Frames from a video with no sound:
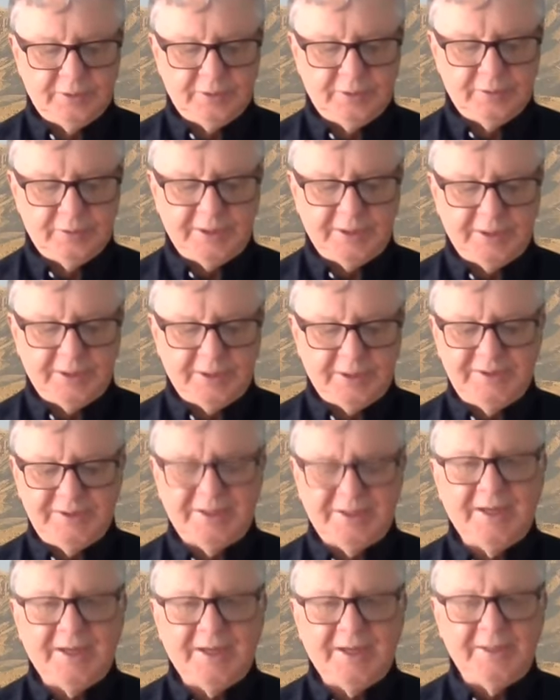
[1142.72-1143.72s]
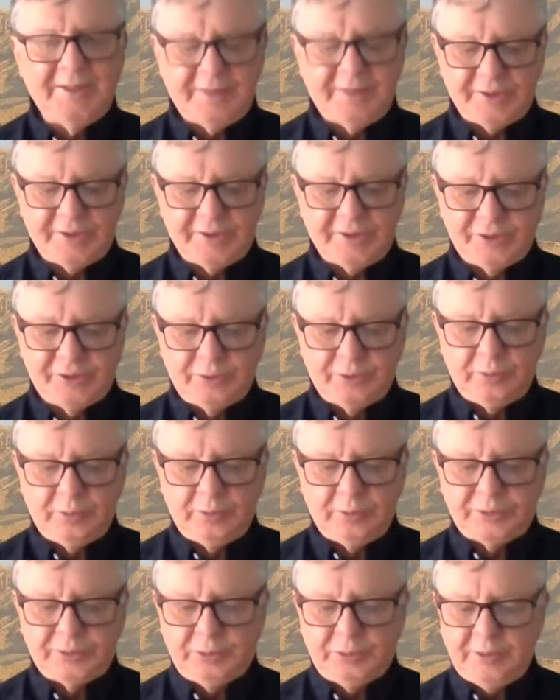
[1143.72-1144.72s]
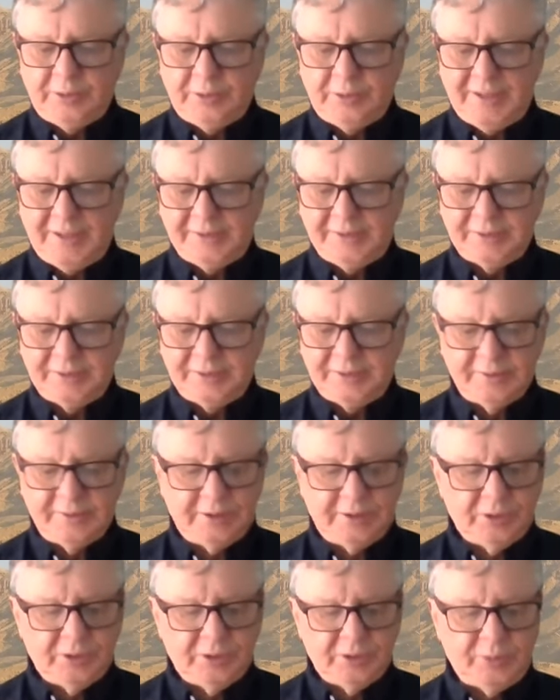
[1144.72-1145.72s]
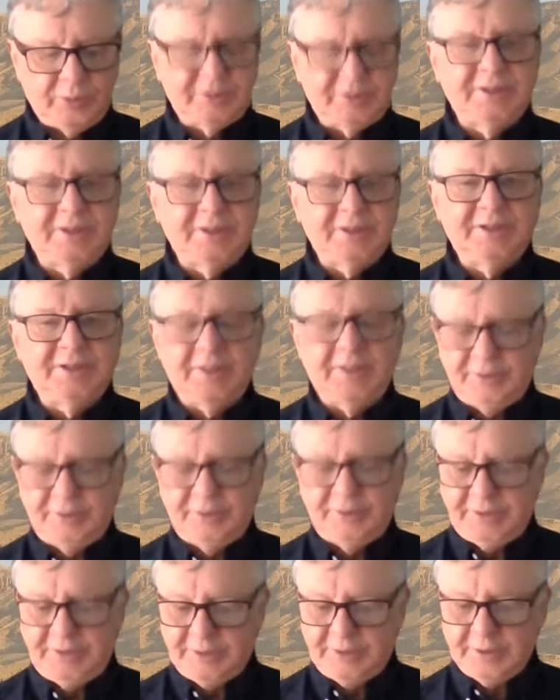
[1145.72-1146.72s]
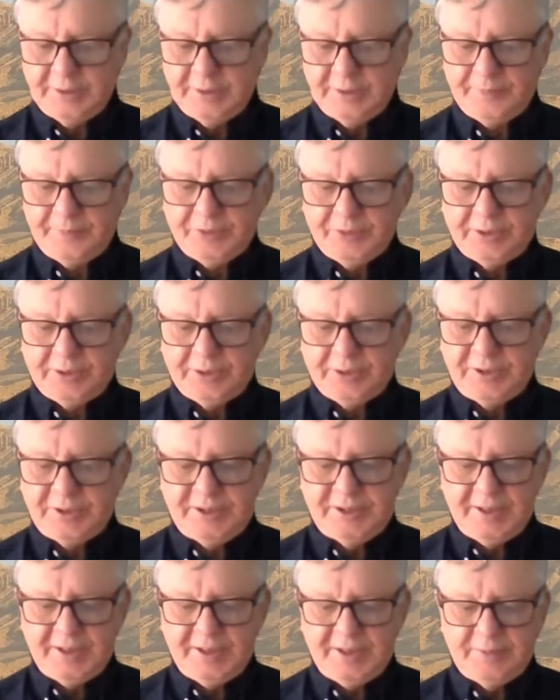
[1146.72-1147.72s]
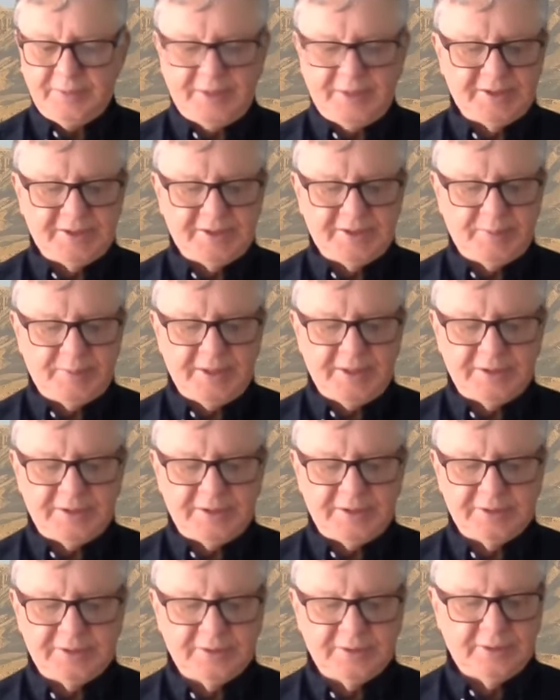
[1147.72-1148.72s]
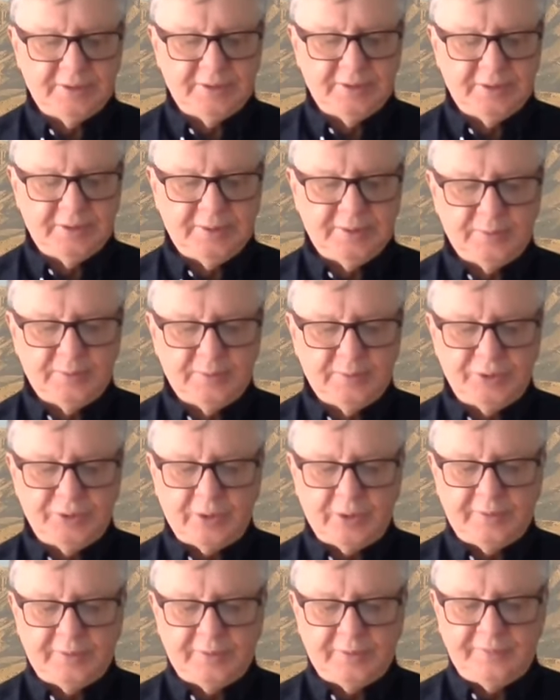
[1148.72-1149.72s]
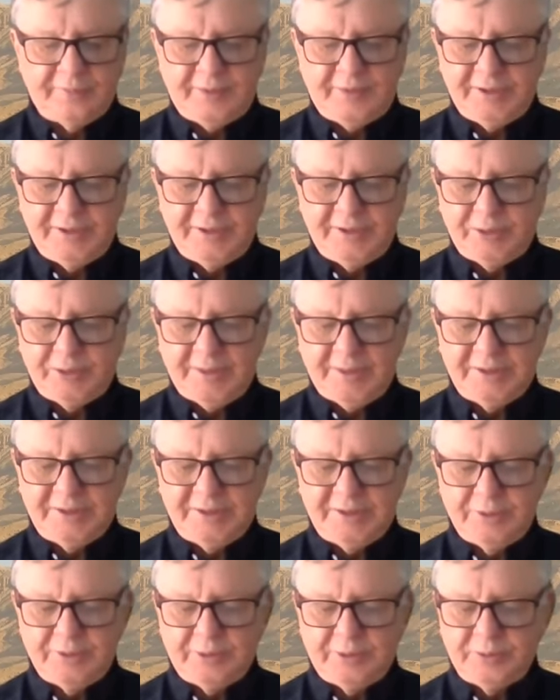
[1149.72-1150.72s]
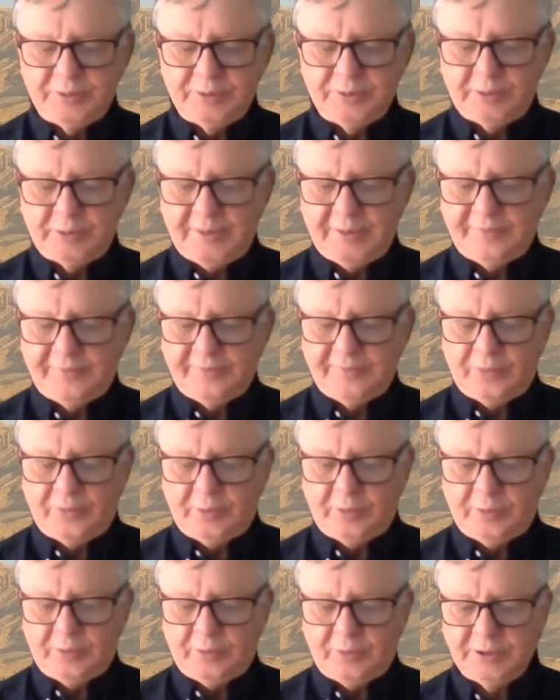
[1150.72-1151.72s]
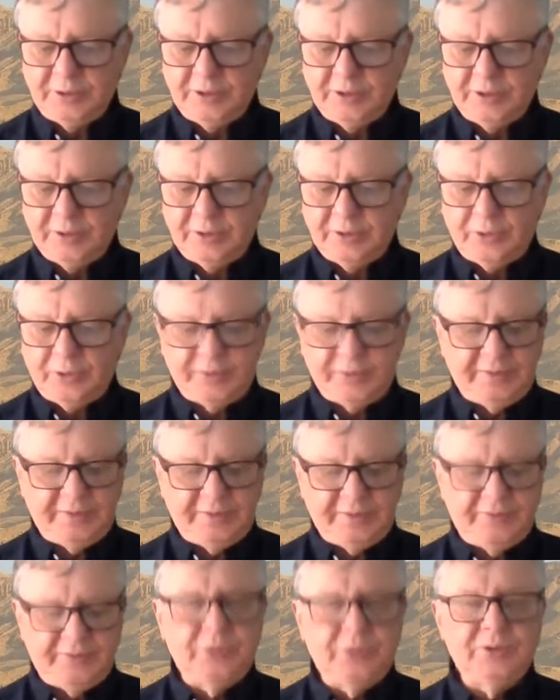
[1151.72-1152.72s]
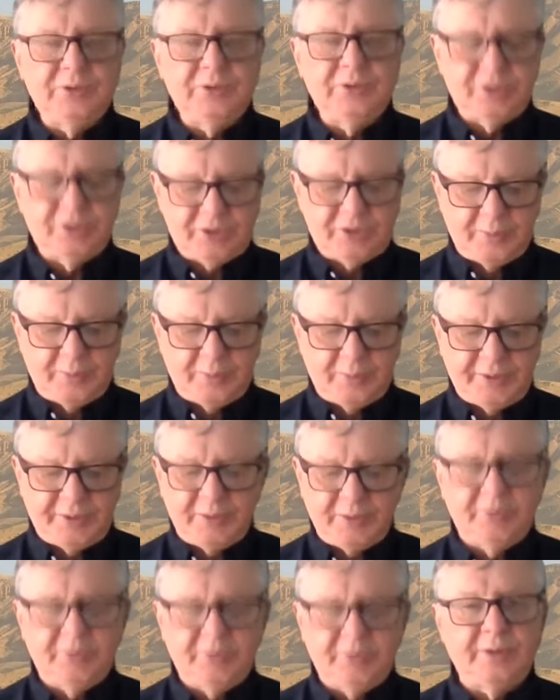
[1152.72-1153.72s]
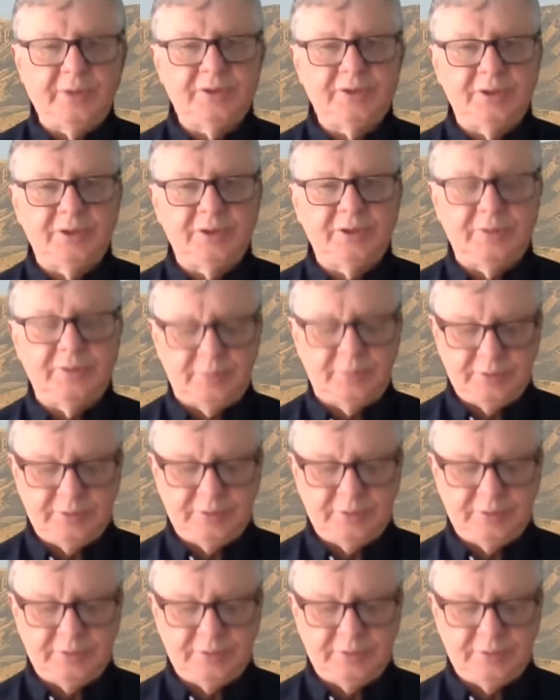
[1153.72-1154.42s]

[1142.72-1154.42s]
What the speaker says: Are you entirely that sole true light which is contained by space, but not confined to any circumscribed form, not diffused as something without term,